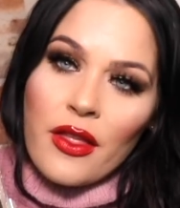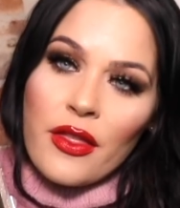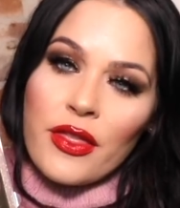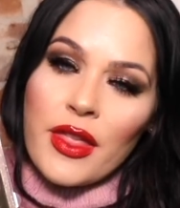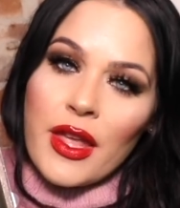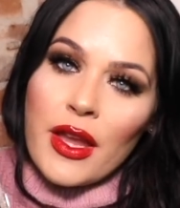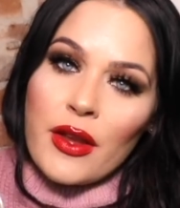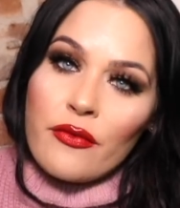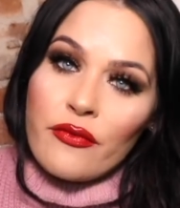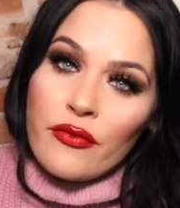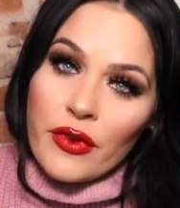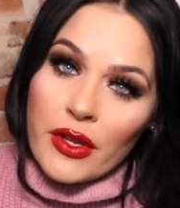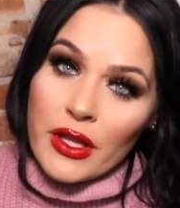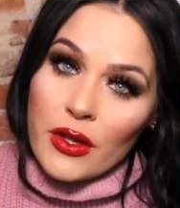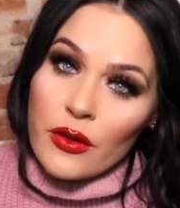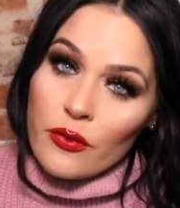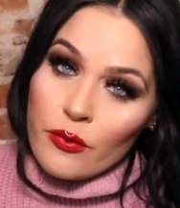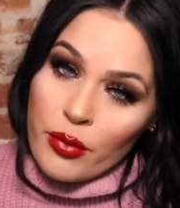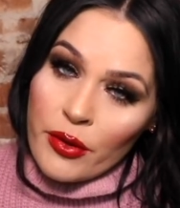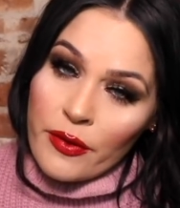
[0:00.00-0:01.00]
They
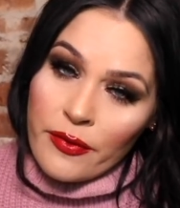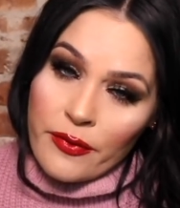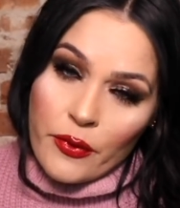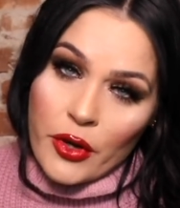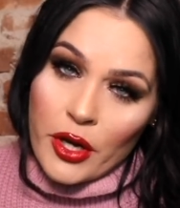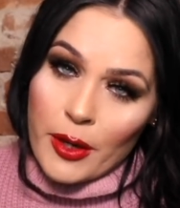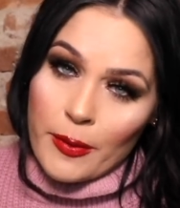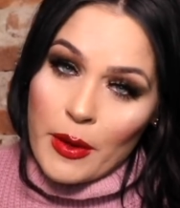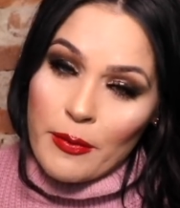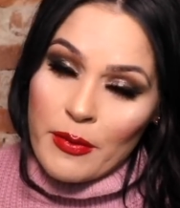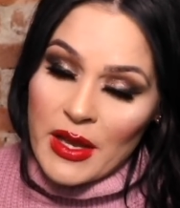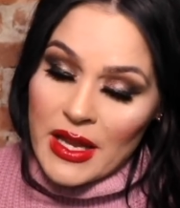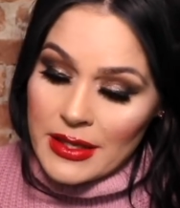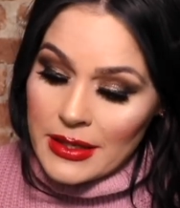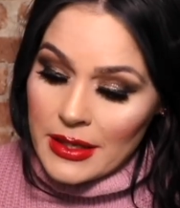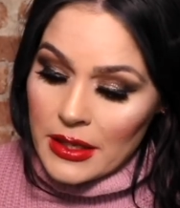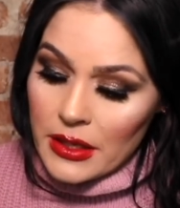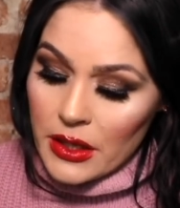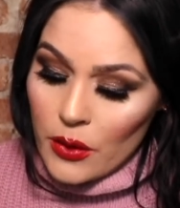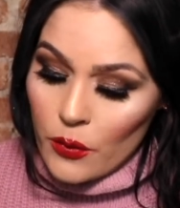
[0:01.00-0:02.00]
really perform
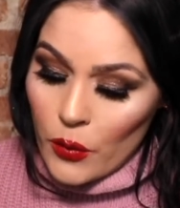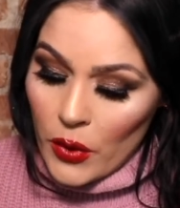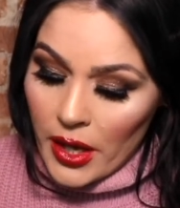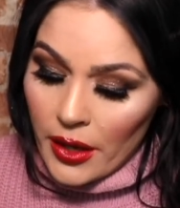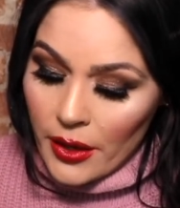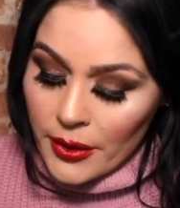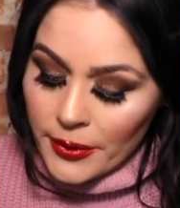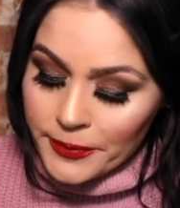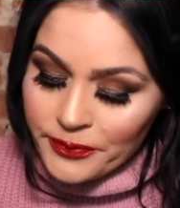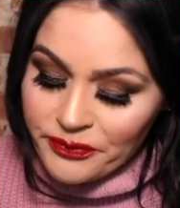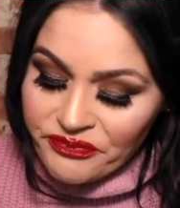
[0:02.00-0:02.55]
amazingly well.